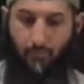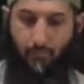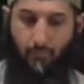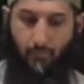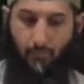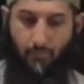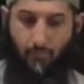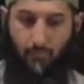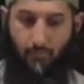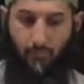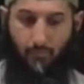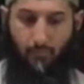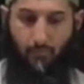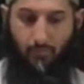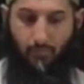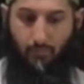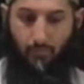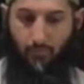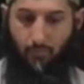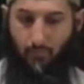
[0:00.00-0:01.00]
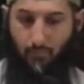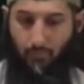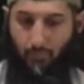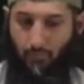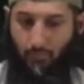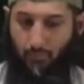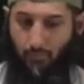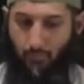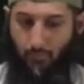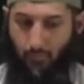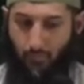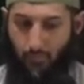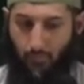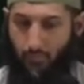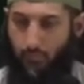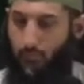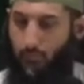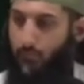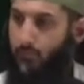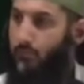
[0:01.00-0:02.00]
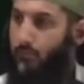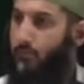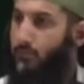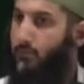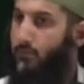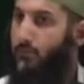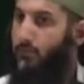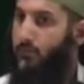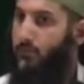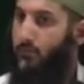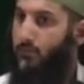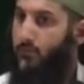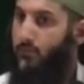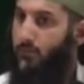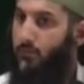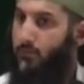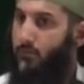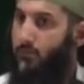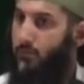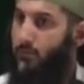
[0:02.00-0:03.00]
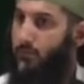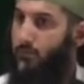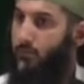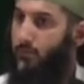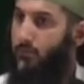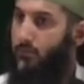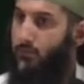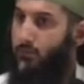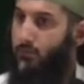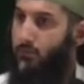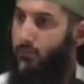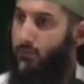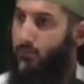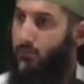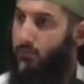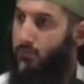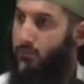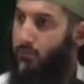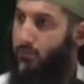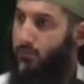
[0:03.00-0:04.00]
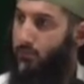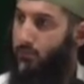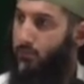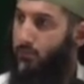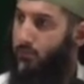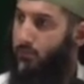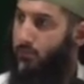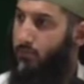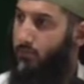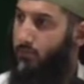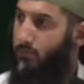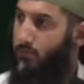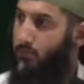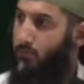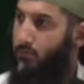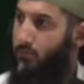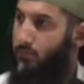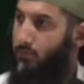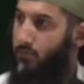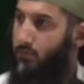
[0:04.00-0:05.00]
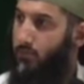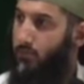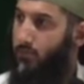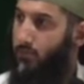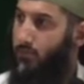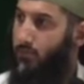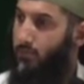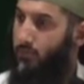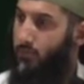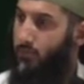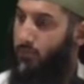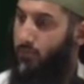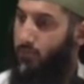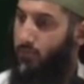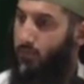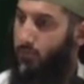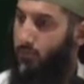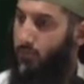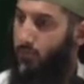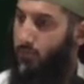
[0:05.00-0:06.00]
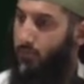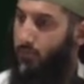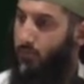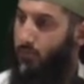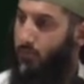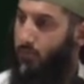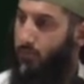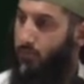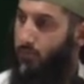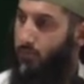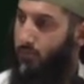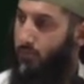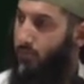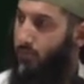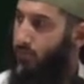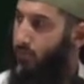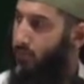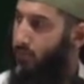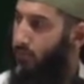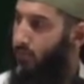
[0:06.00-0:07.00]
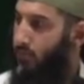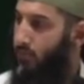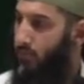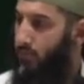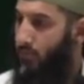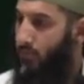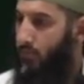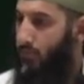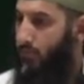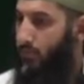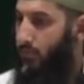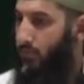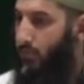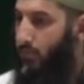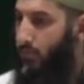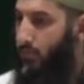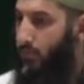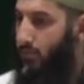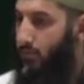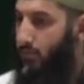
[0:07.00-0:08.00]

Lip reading: The person shown says nothing.